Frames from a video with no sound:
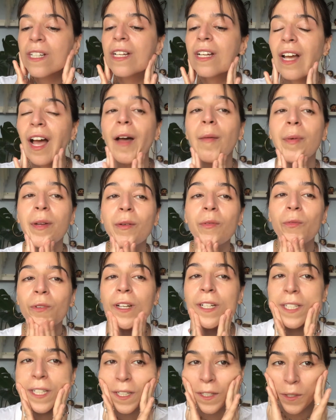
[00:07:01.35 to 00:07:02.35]
I've been
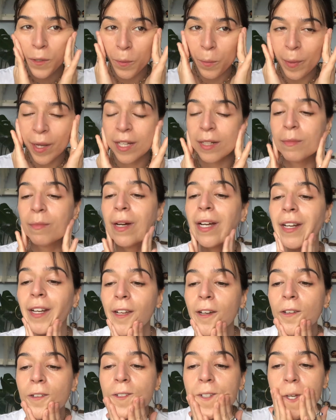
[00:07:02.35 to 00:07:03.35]
wanting to paint my
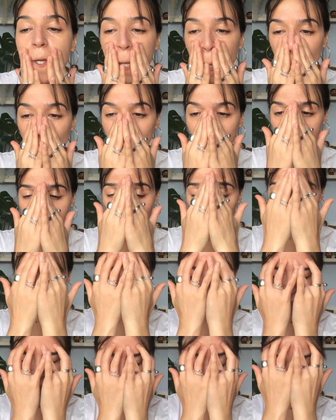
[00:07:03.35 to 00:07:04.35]
nails again,
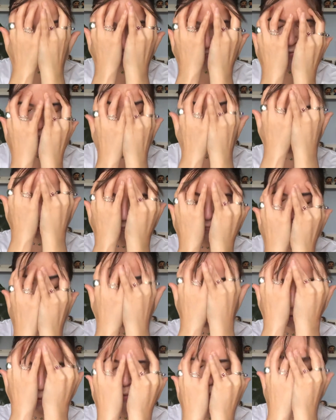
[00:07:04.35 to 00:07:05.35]
but you know,
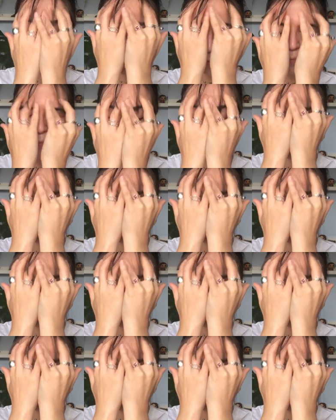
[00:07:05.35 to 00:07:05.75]
who knows.